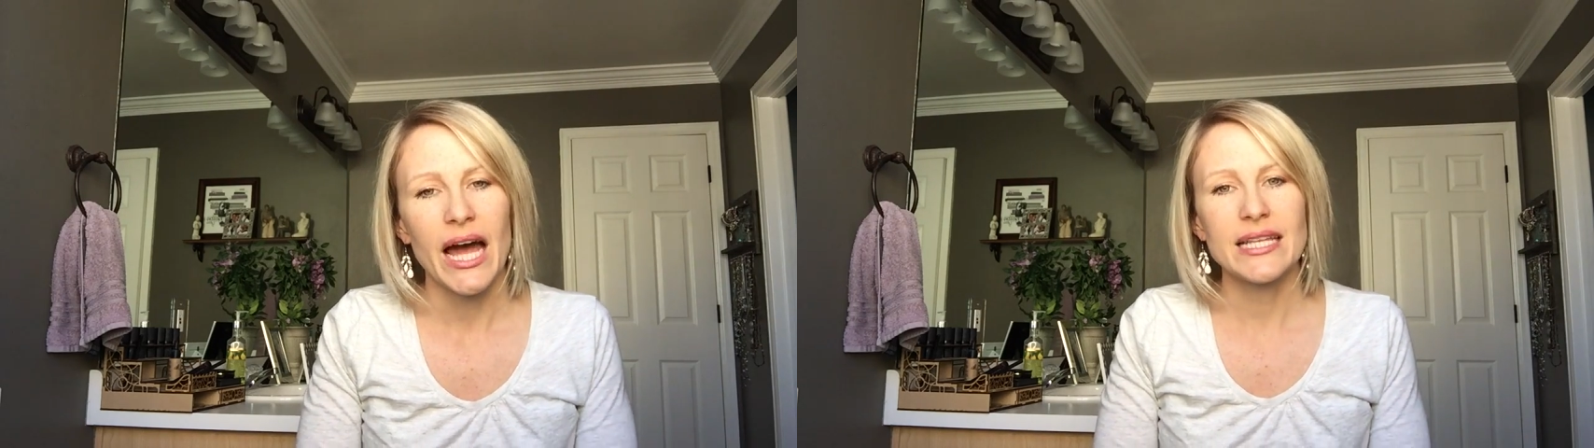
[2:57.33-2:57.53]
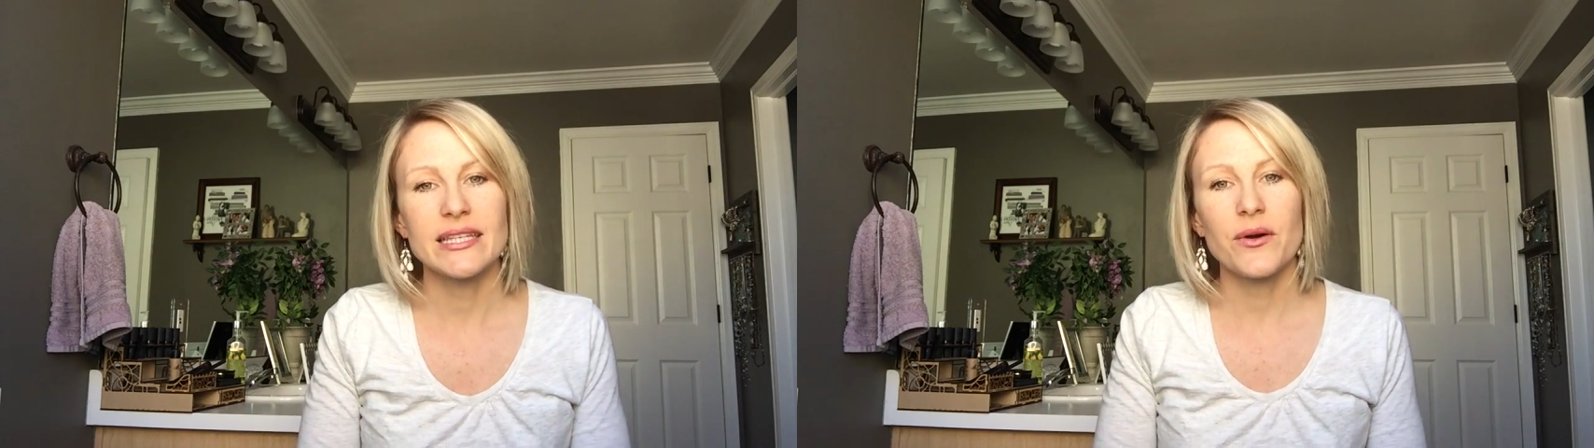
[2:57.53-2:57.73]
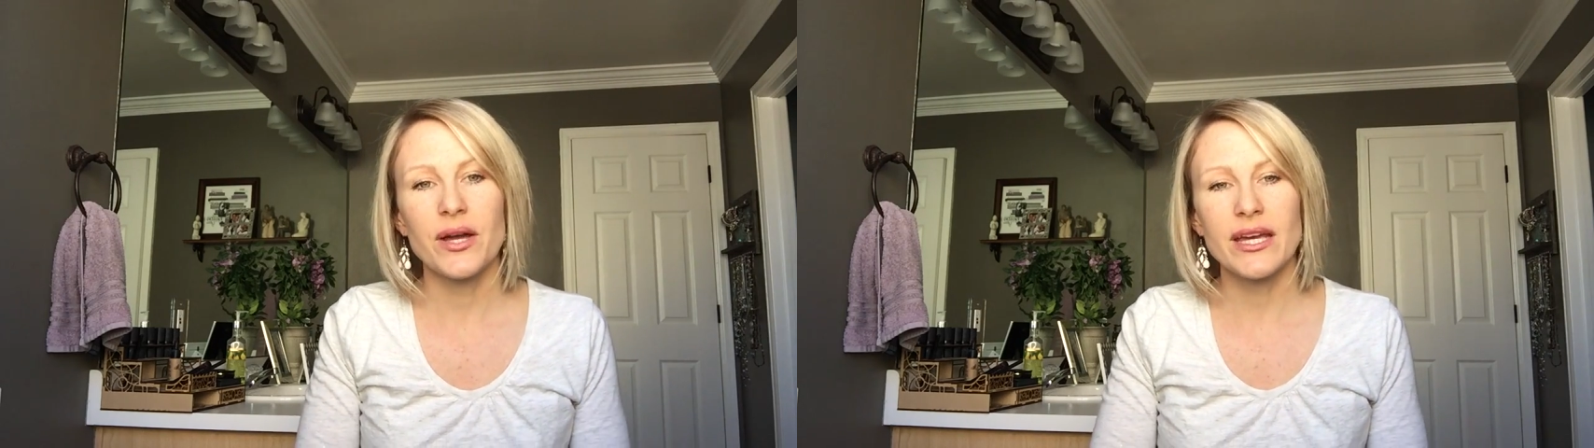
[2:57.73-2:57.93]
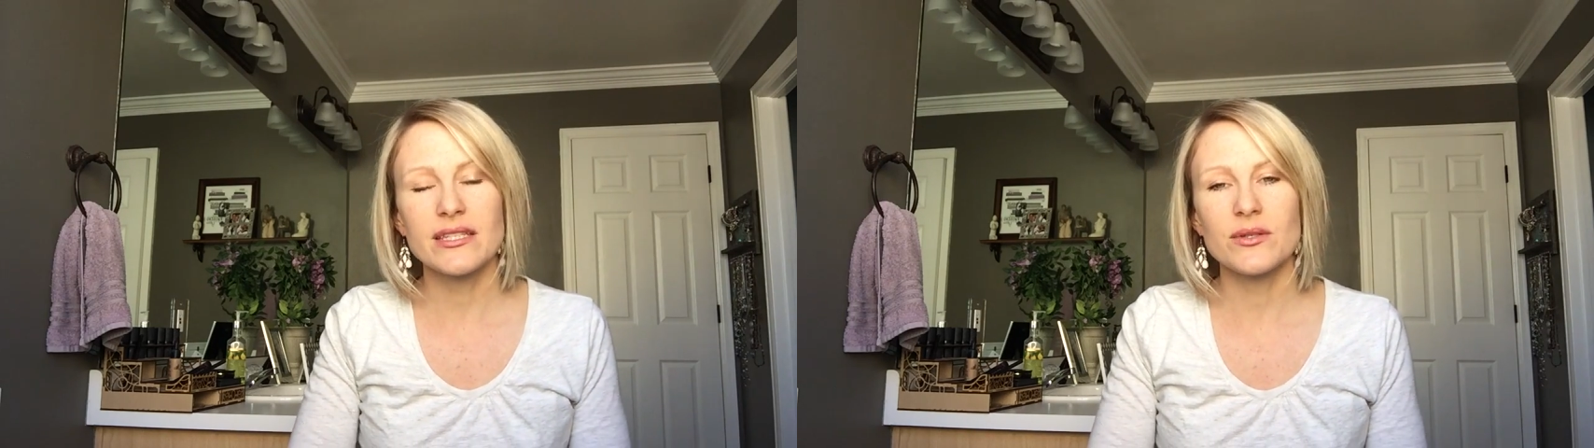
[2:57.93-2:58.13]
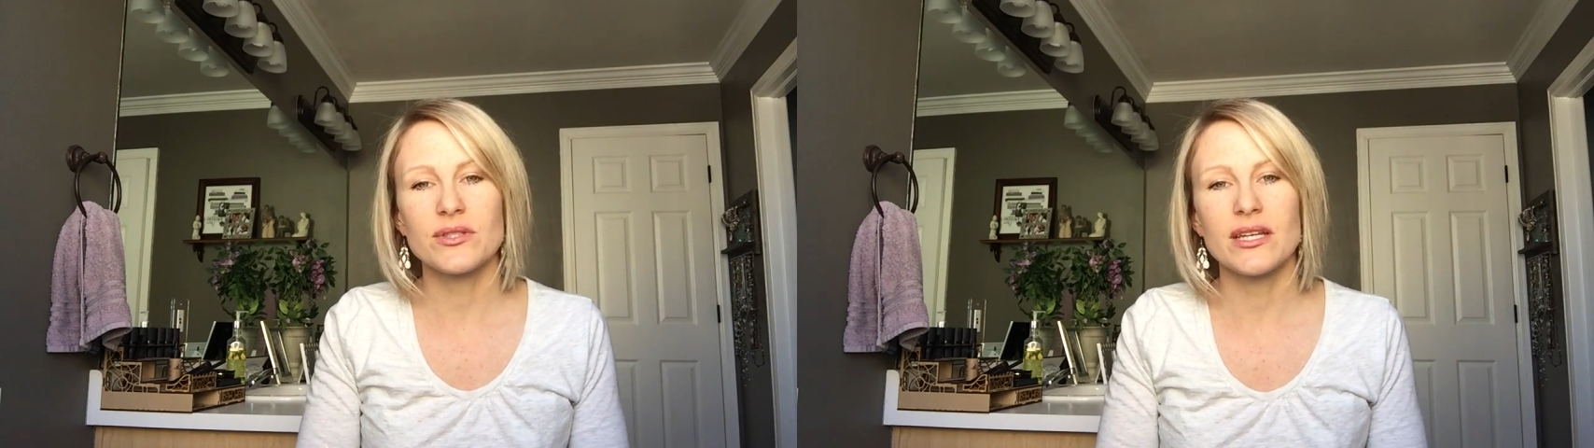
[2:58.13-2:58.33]
I say,
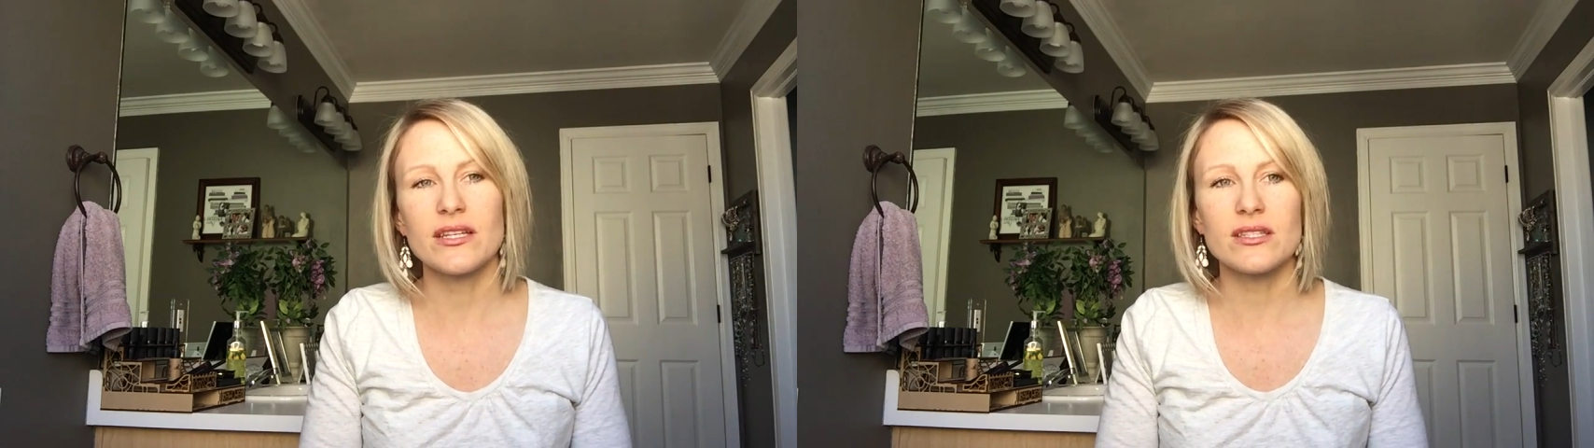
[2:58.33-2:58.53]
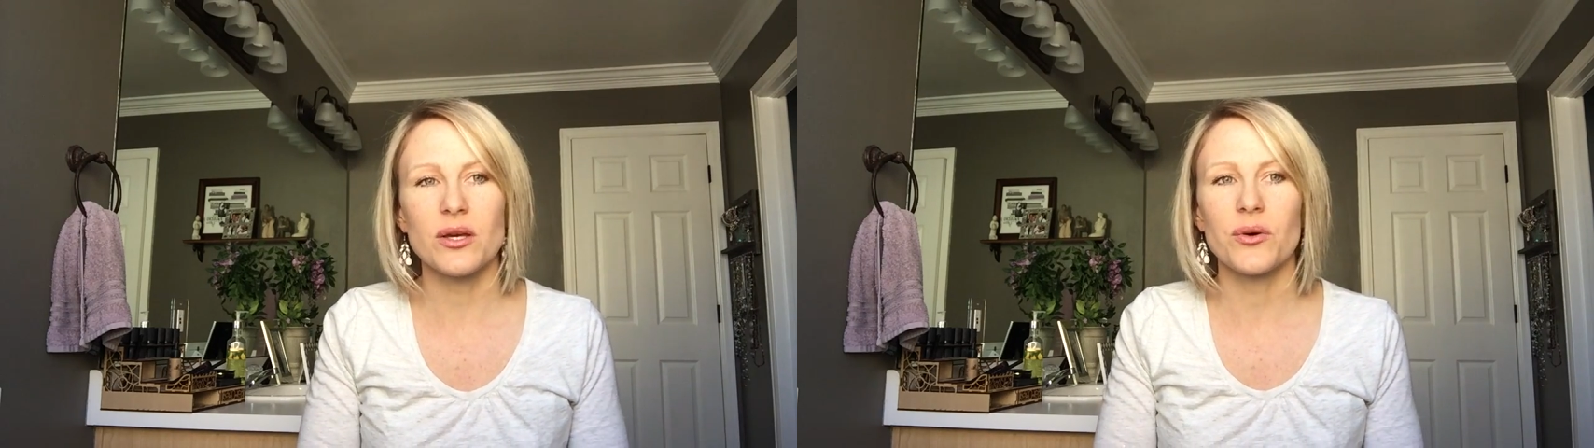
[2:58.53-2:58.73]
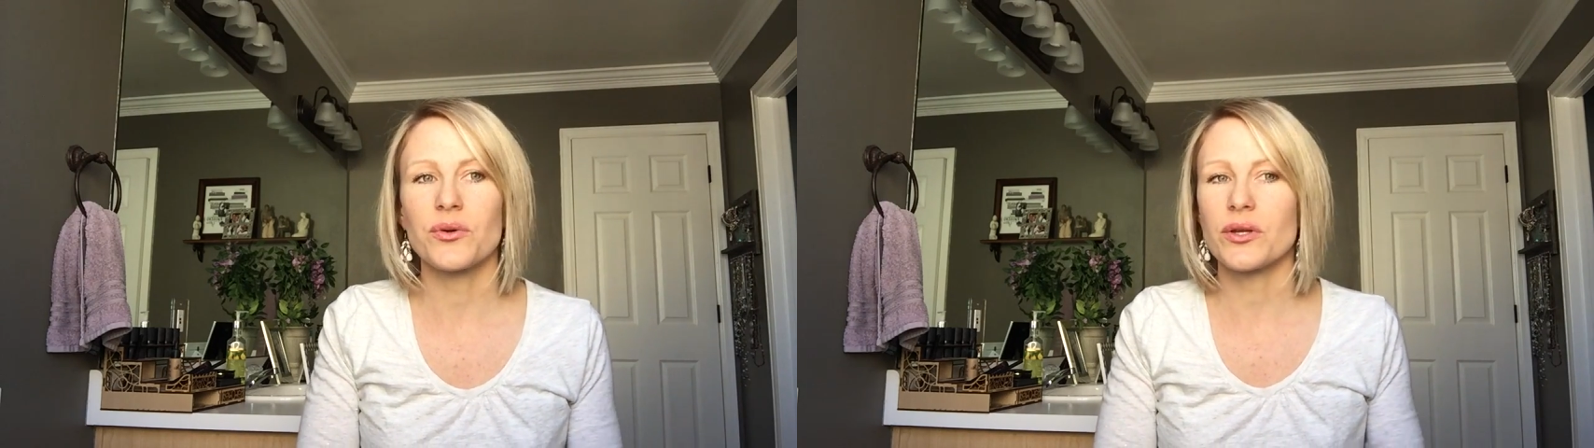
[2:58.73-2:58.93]
okay, Susie, so